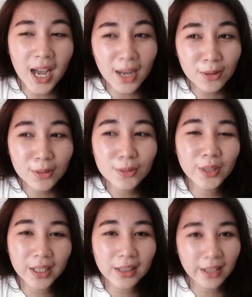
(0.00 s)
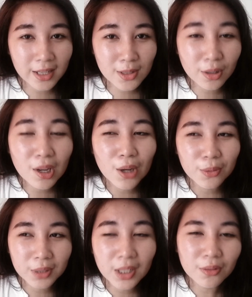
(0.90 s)
how to get the answer
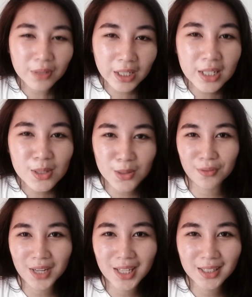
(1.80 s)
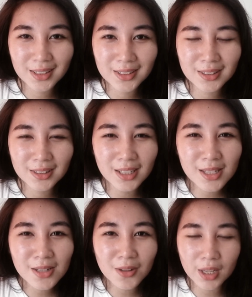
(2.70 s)
without really solving.
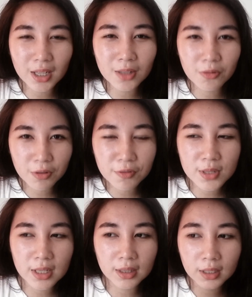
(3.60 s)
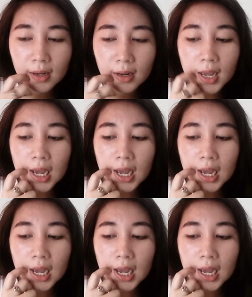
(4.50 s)
That's the good thing in review center.